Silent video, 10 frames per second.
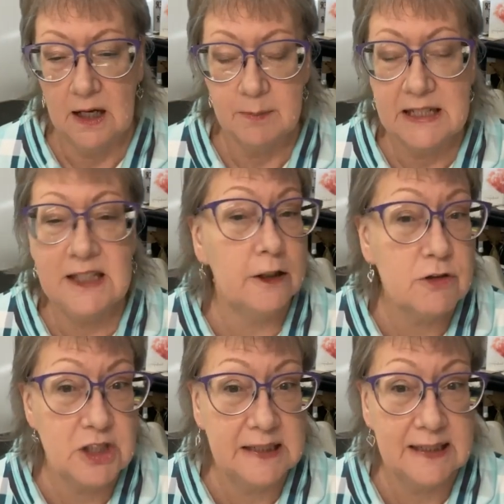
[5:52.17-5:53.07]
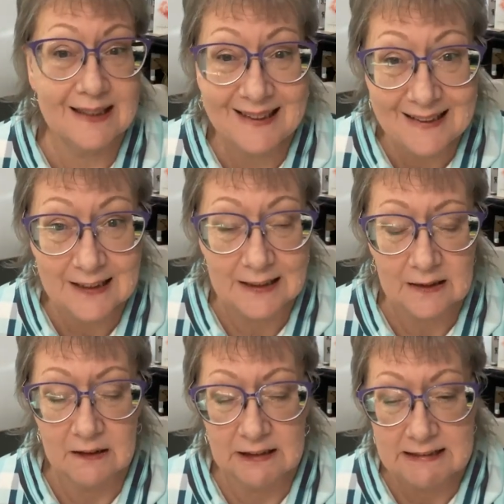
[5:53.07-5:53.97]
ketogenic
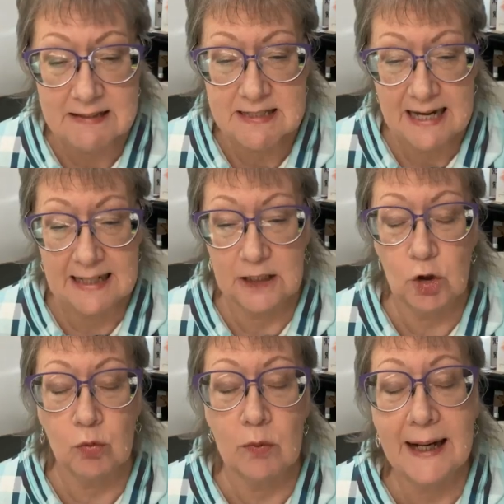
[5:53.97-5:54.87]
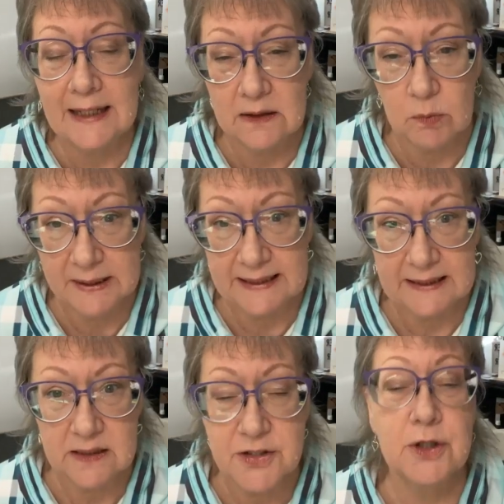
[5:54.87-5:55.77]
eating is a great
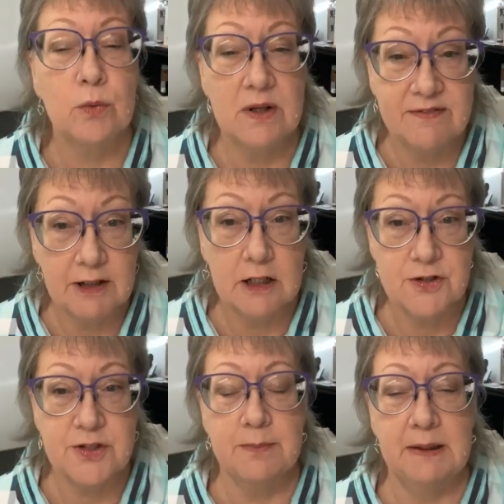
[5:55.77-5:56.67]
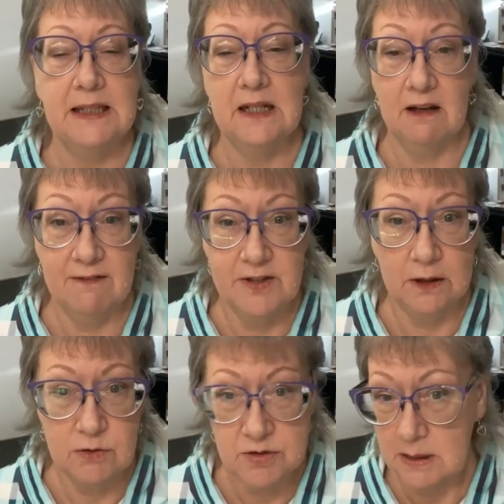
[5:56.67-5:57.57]
way to reverse many of
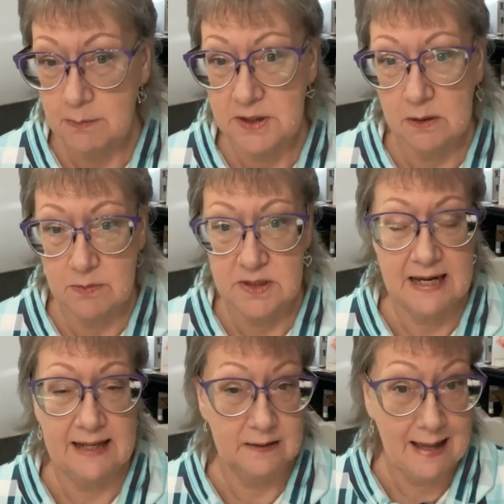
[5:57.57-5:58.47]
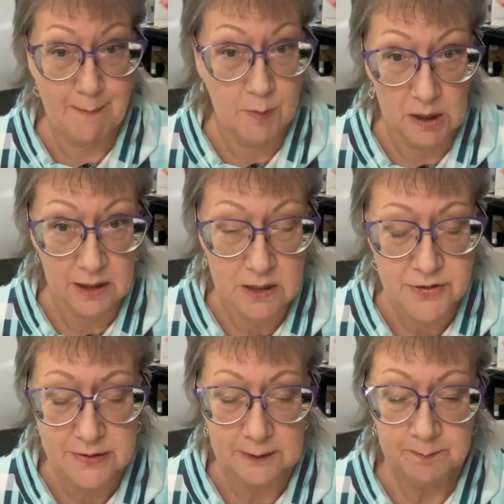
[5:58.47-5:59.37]
those symptoms and lab
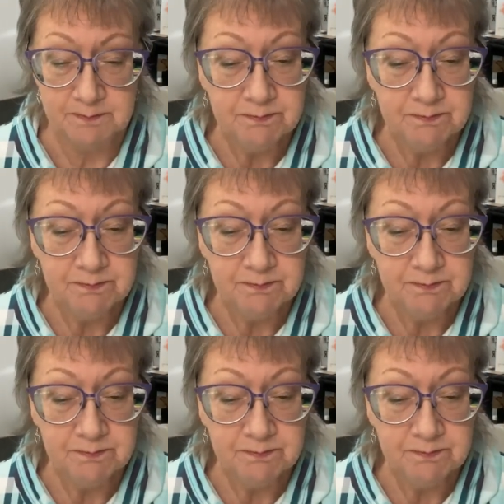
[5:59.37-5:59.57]
markers.